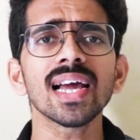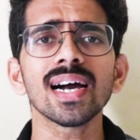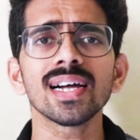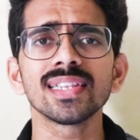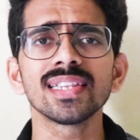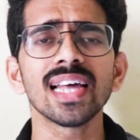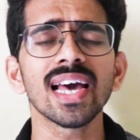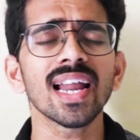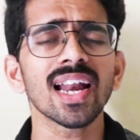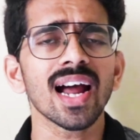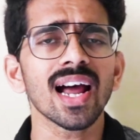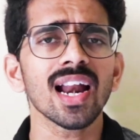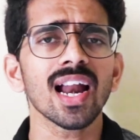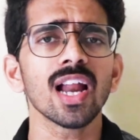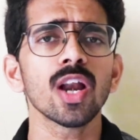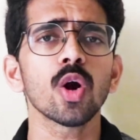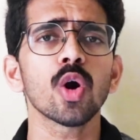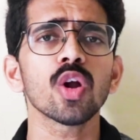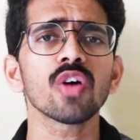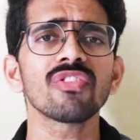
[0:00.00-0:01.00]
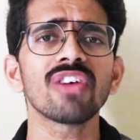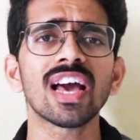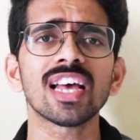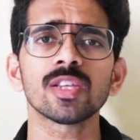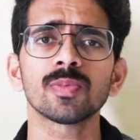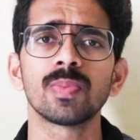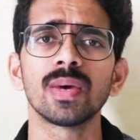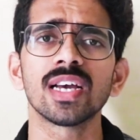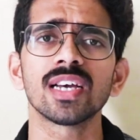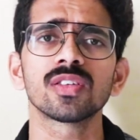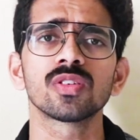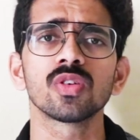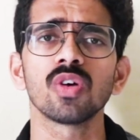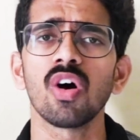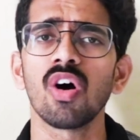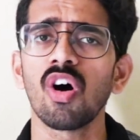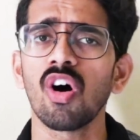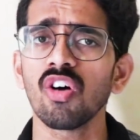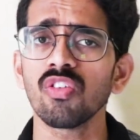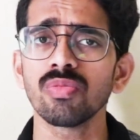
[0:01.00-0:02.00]
yeah, there are a lot of aspects
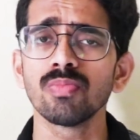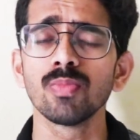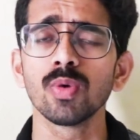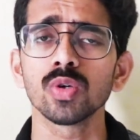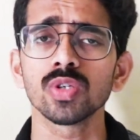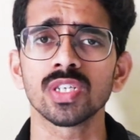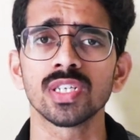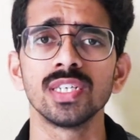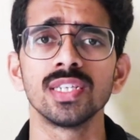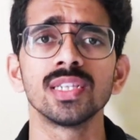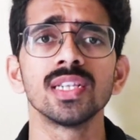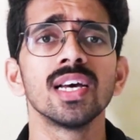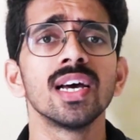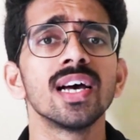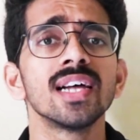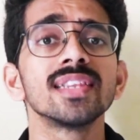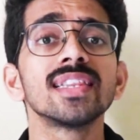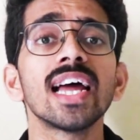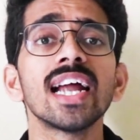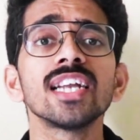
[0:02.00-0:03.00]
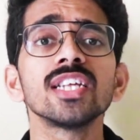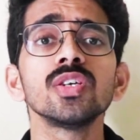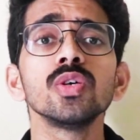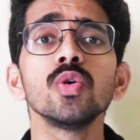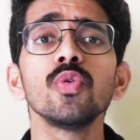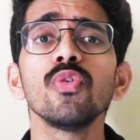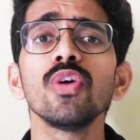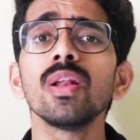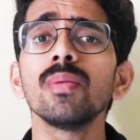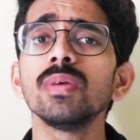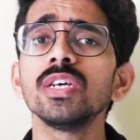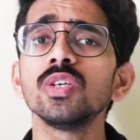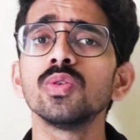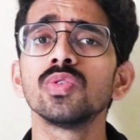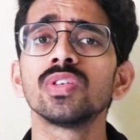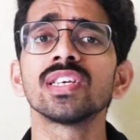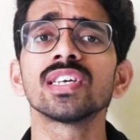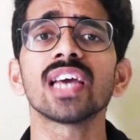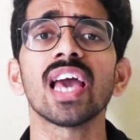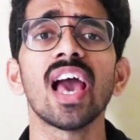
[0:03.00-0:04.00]
of motion that you will be
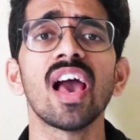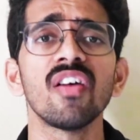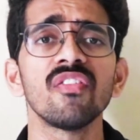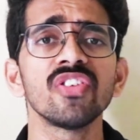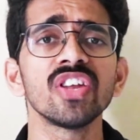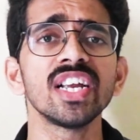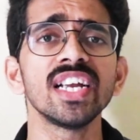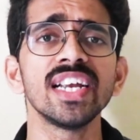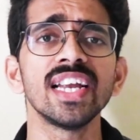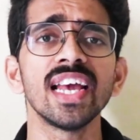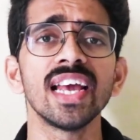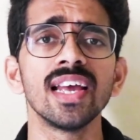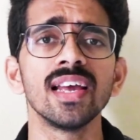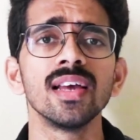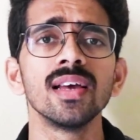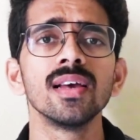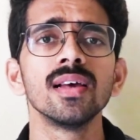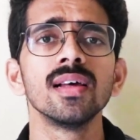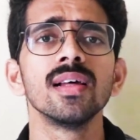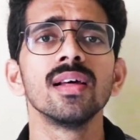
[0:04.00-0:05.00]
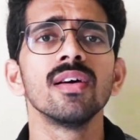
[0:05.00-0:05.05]
using every day.